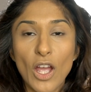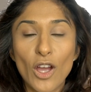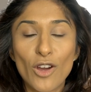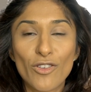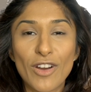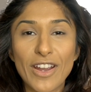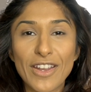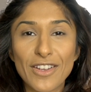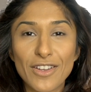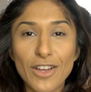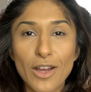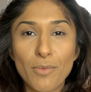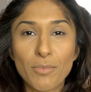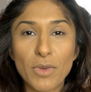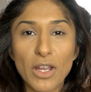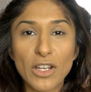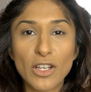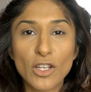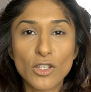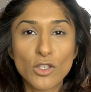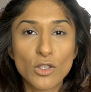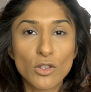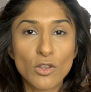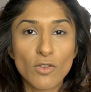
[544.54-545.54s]
Alright, I'm going
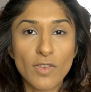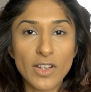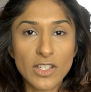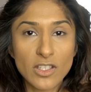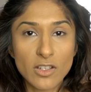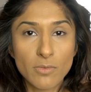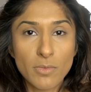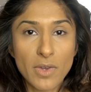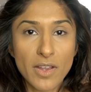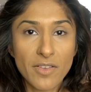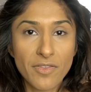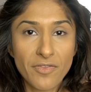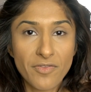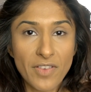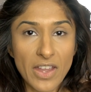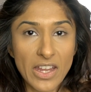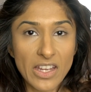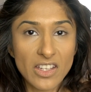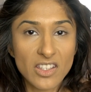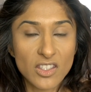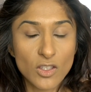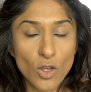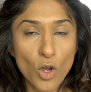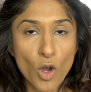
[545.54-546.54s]
to do the rest of my
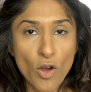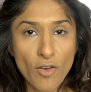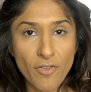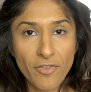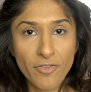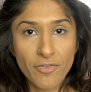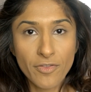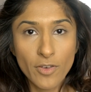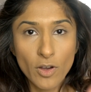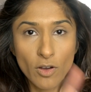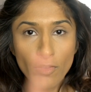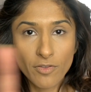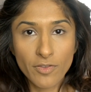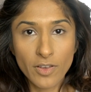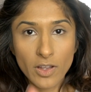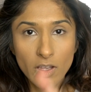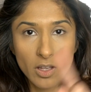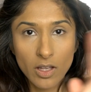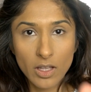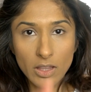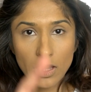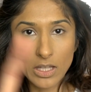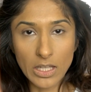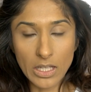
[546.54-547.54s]
face off of
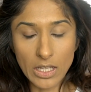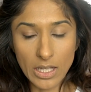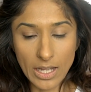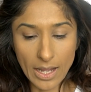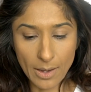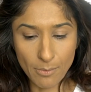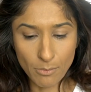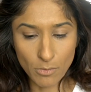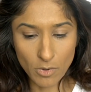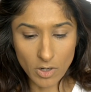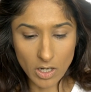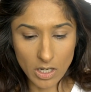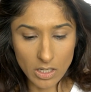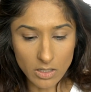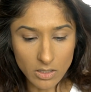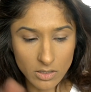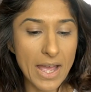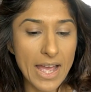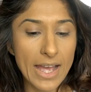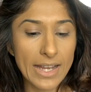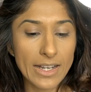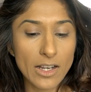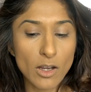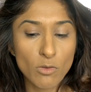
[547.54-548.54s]
the camera
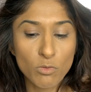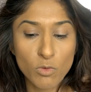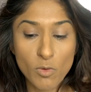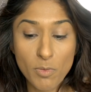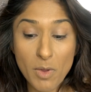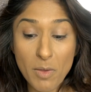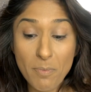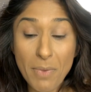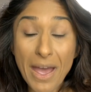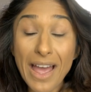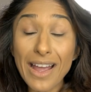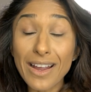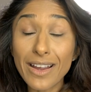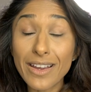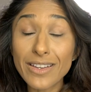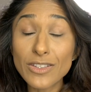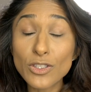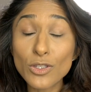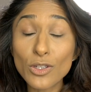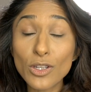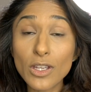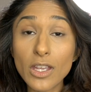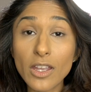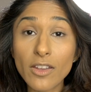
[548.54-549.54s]
and I will be back
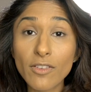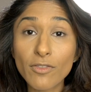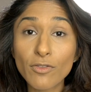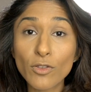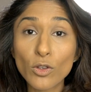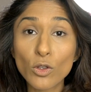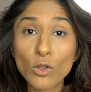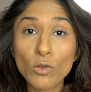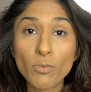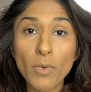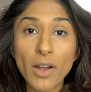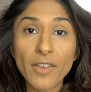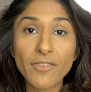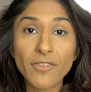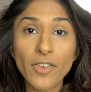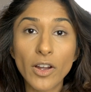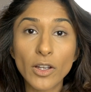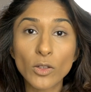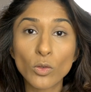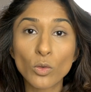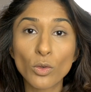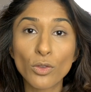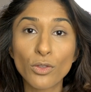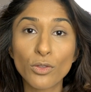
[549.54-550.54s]
to give you my
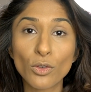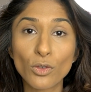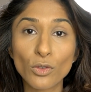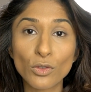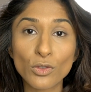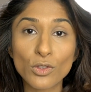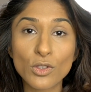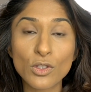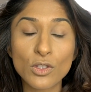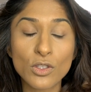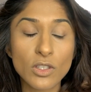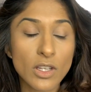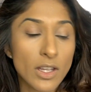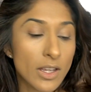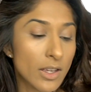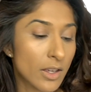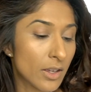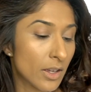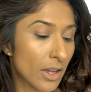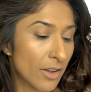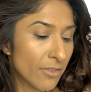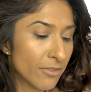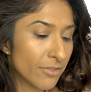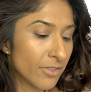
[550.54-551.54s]
final thoughts
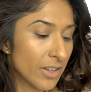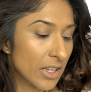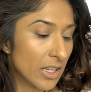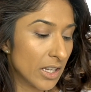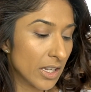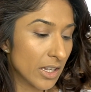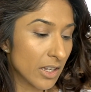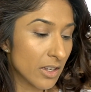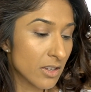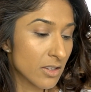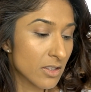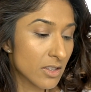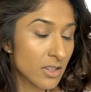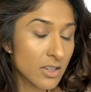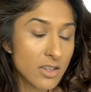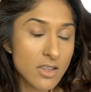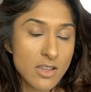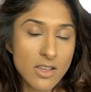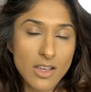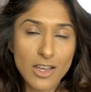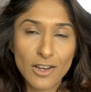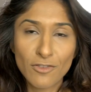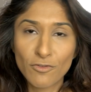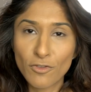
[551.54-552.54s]
and feelings
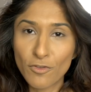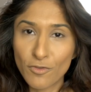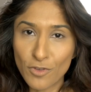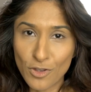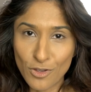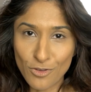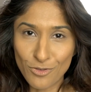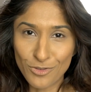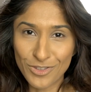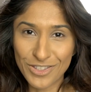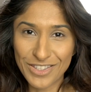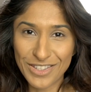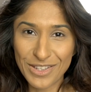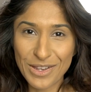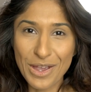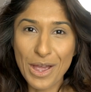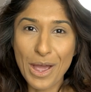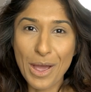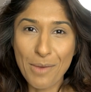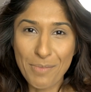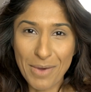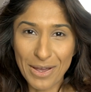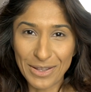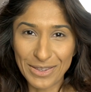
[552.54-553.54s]
and reviews
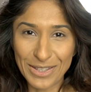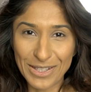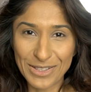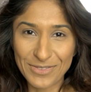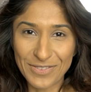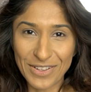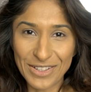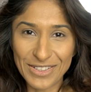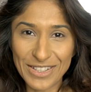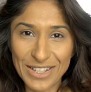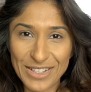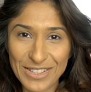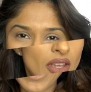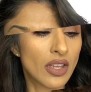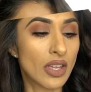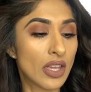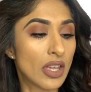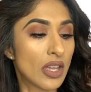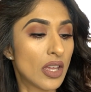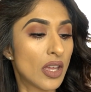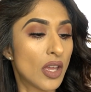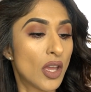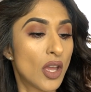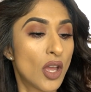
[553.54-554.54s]
about this
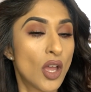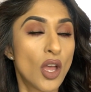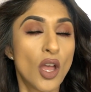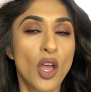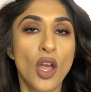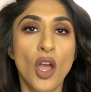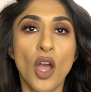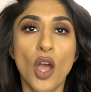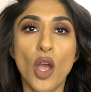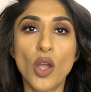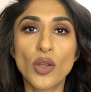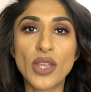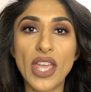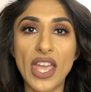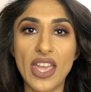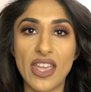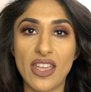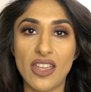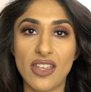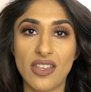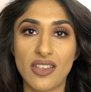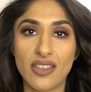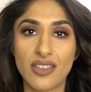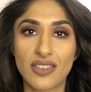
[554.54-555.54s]
foundation.
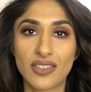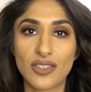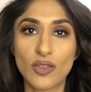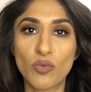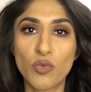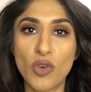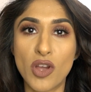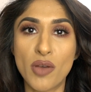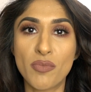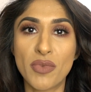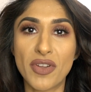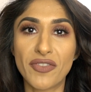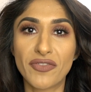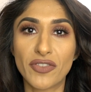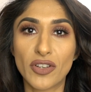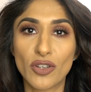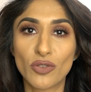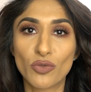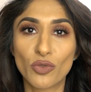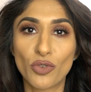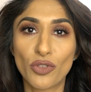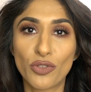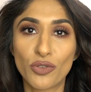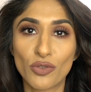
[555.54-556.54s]
Okay, so what are my
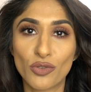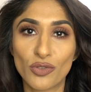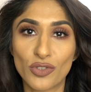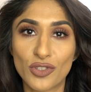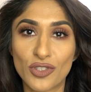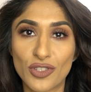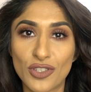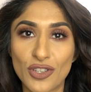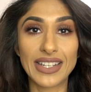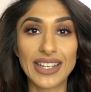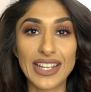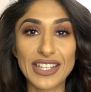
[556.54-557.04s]
final thoughts?